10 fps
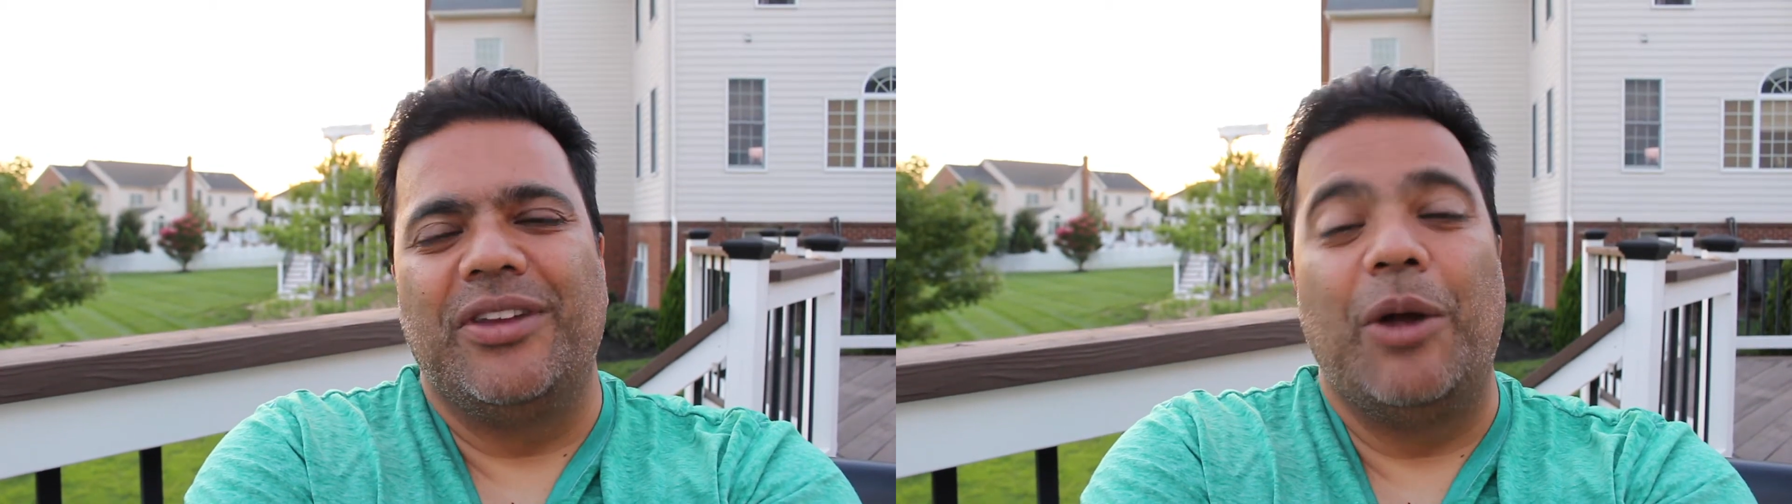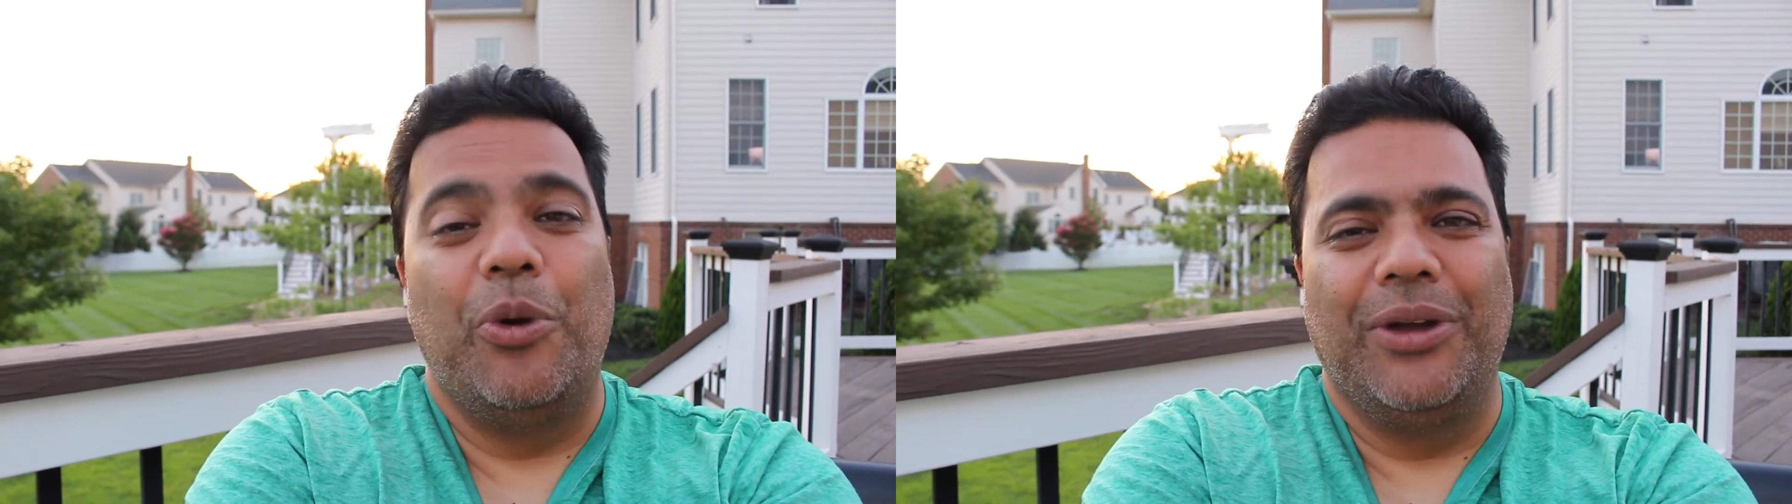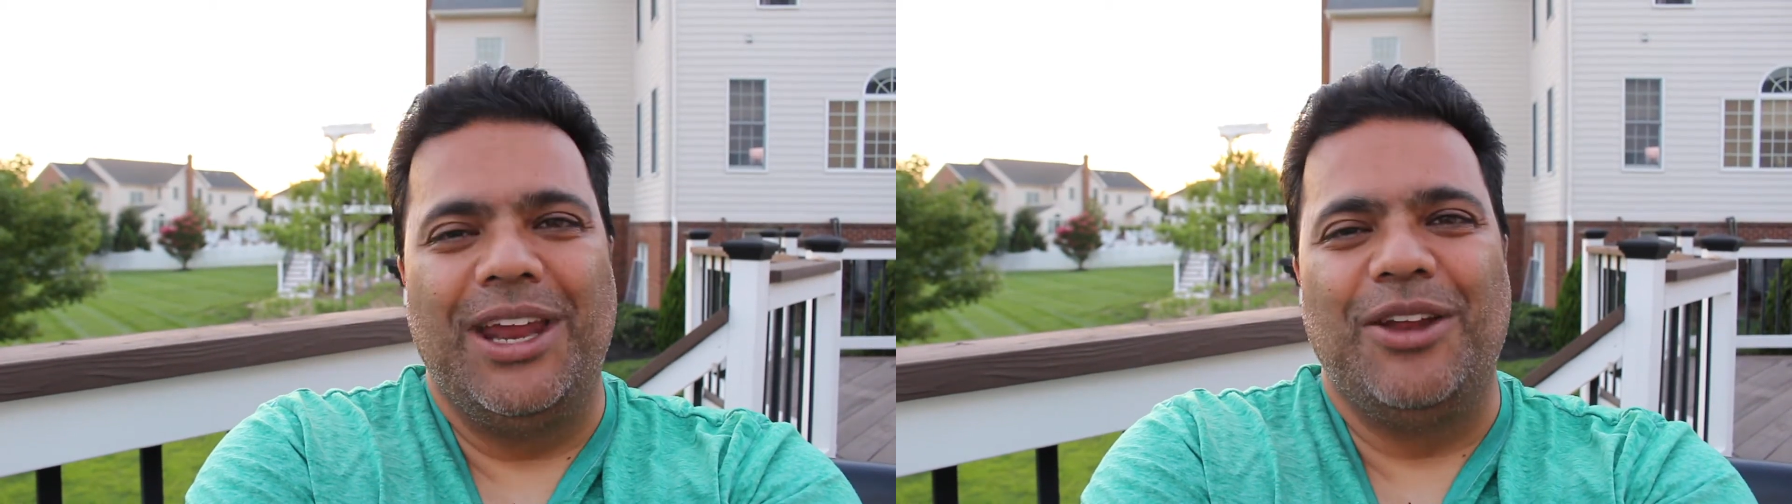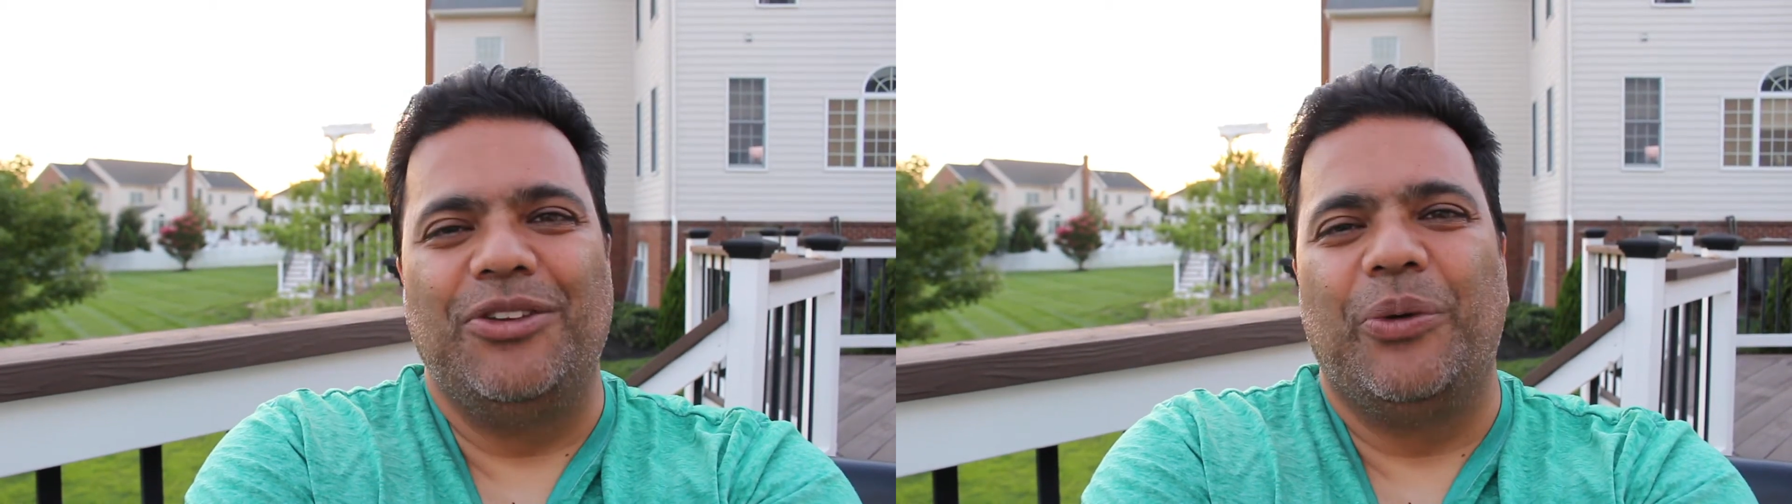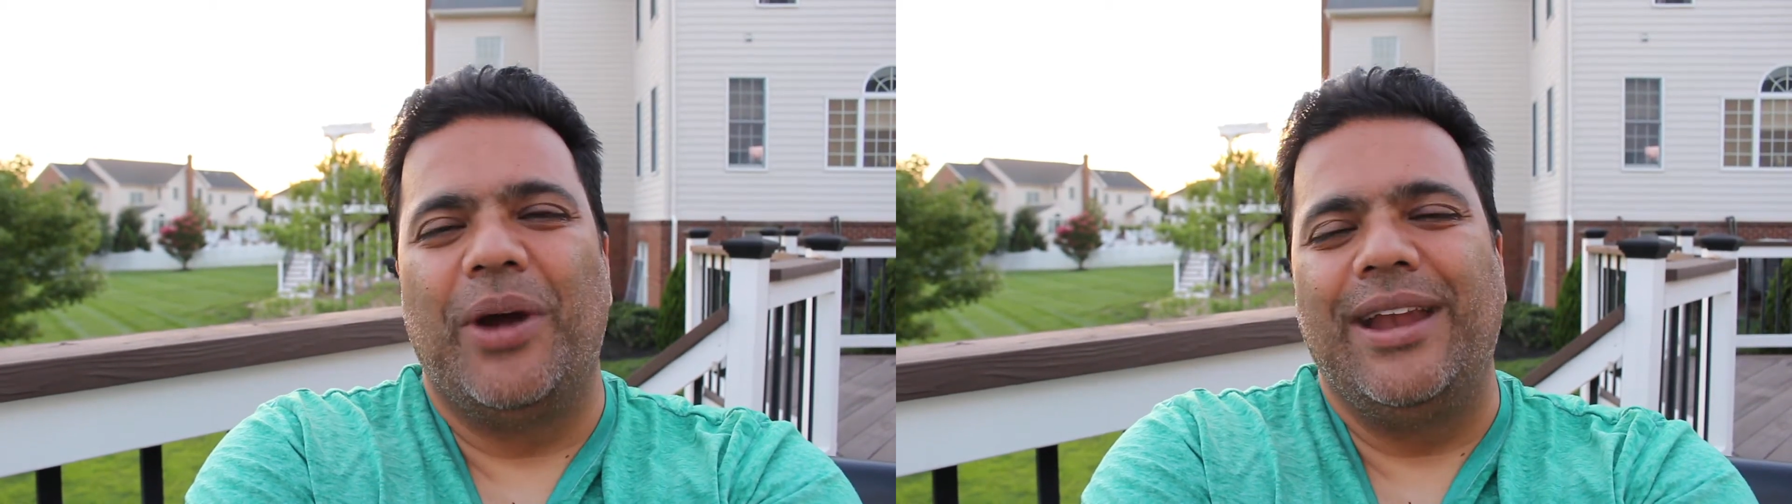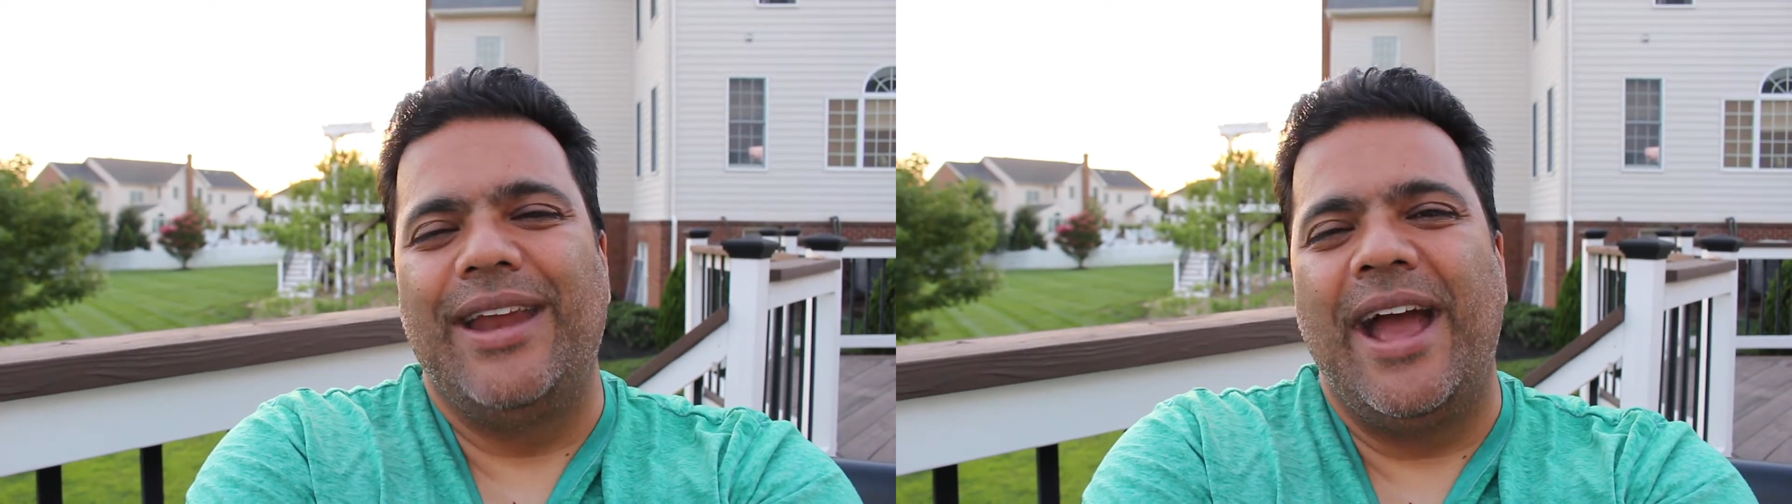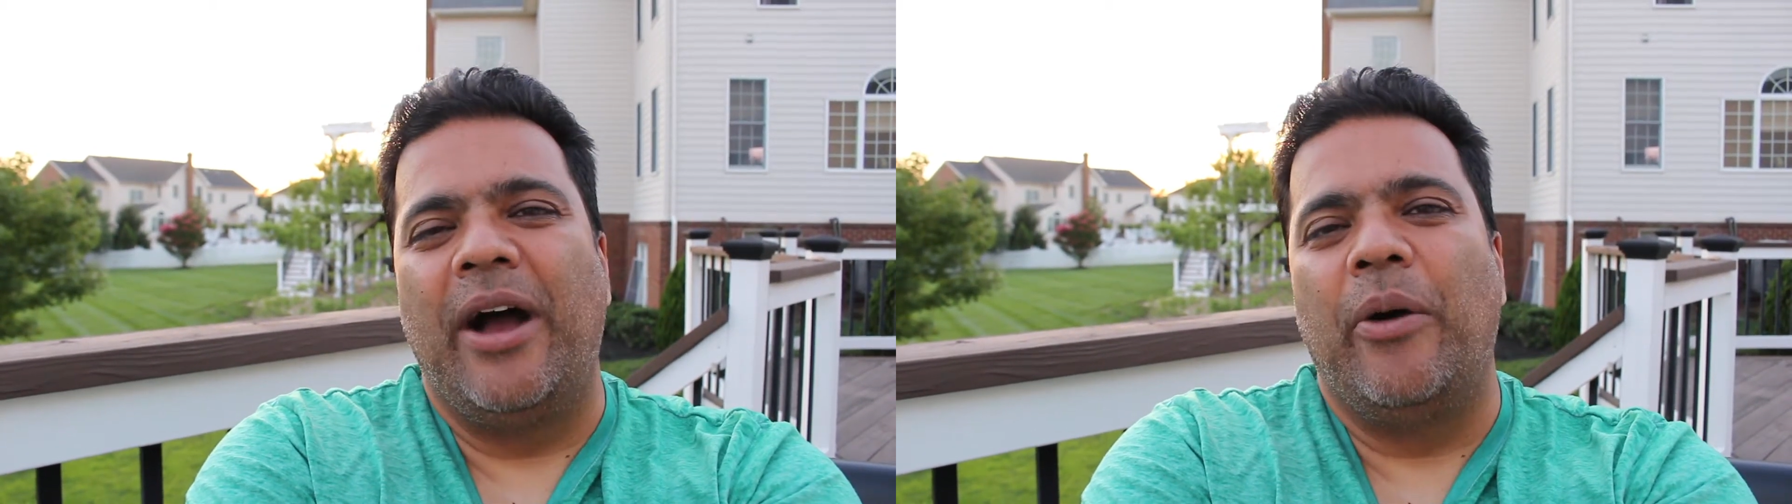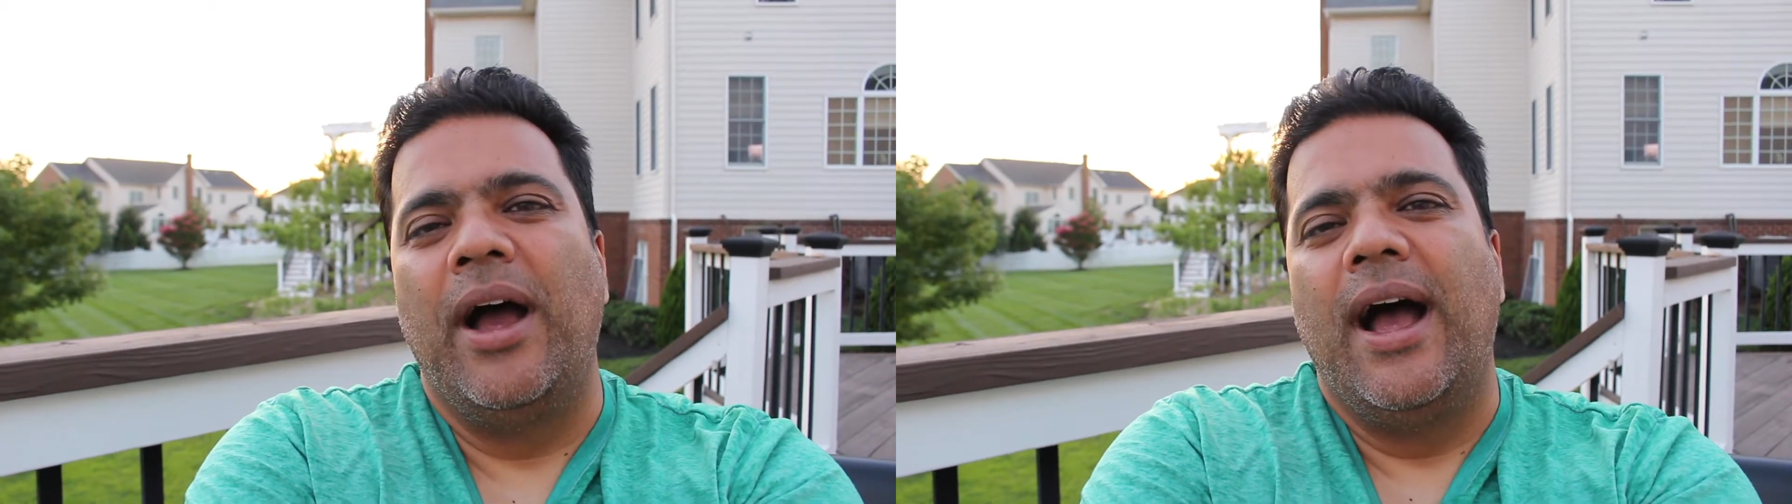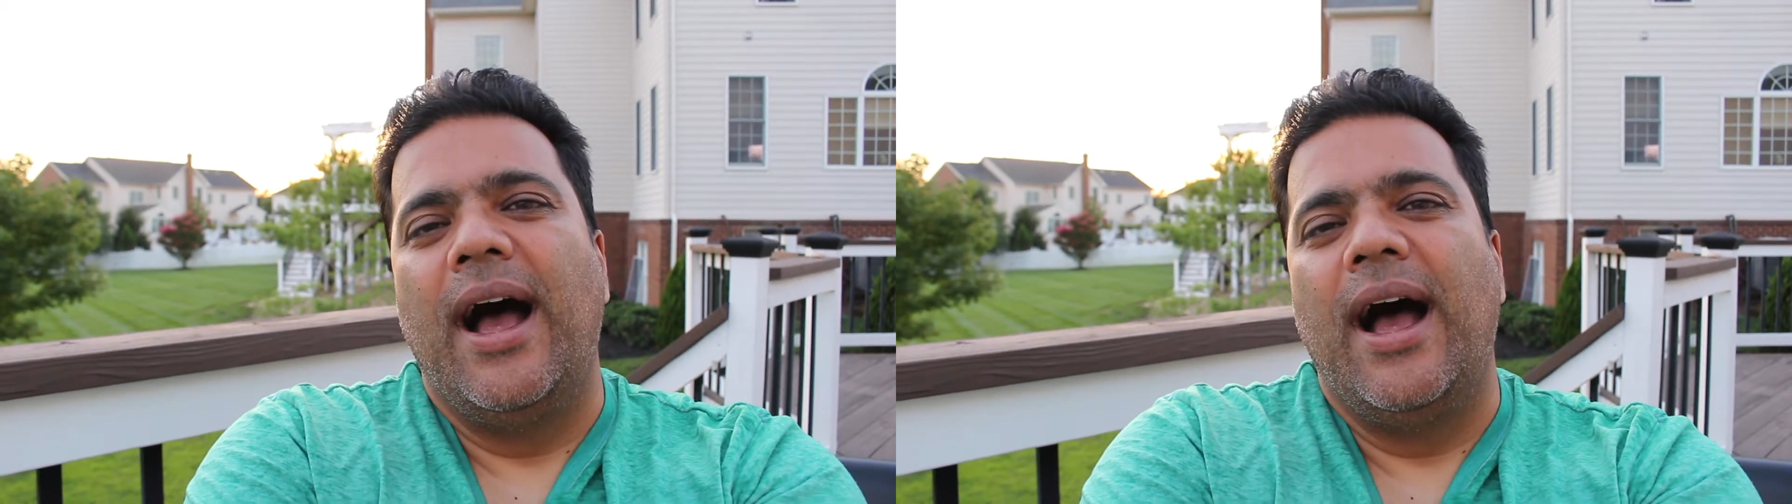that I won't get into right now.